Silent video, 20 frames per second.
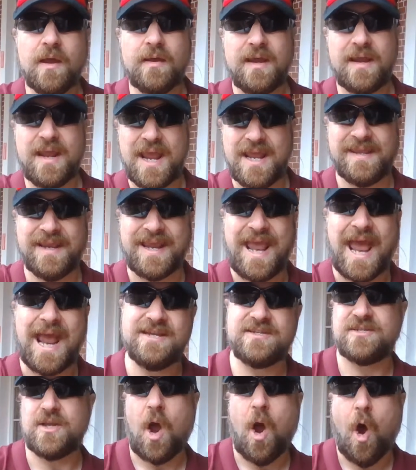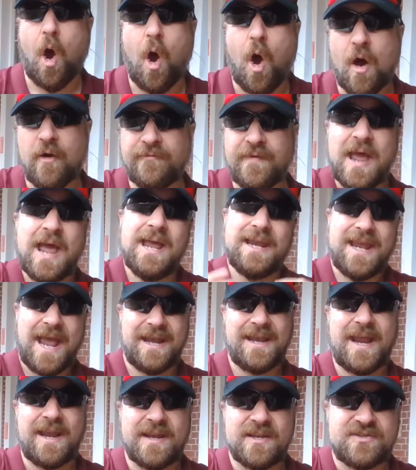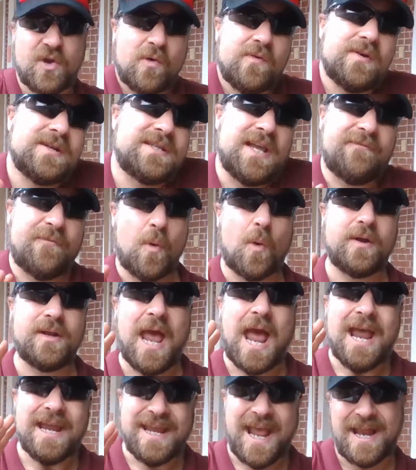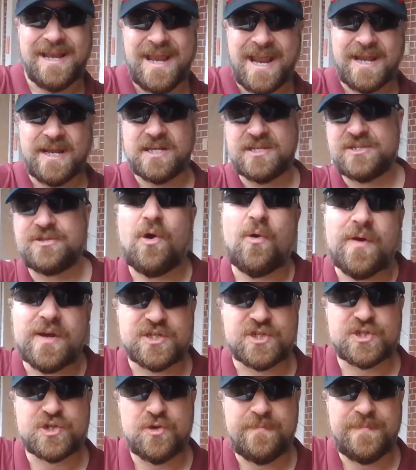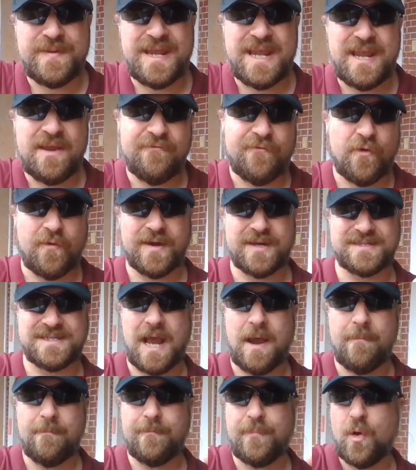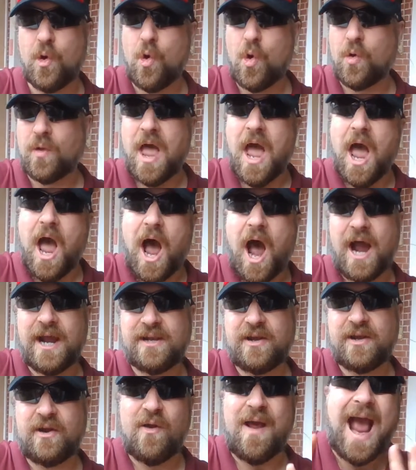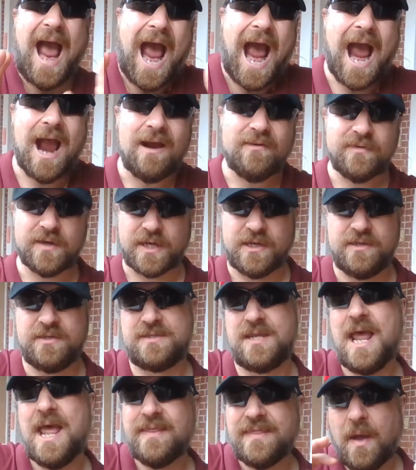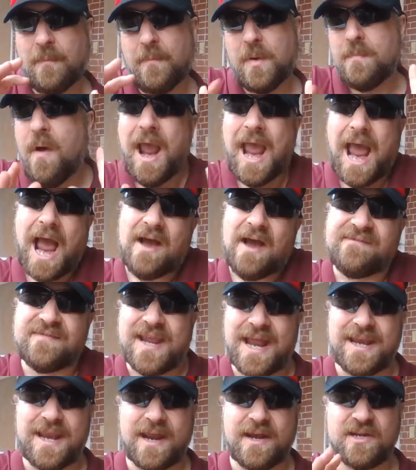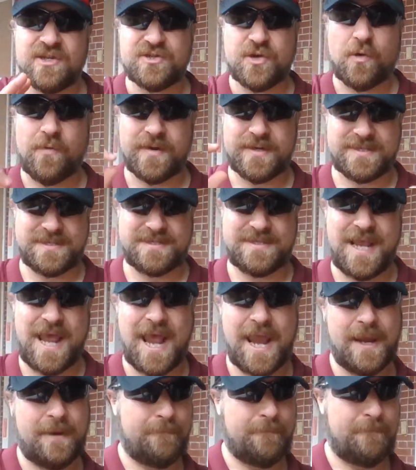In the case of Yenionosaurus, if we want Yenionosaurus to be, for example, arrogant, then we might have Yenionosaurus say,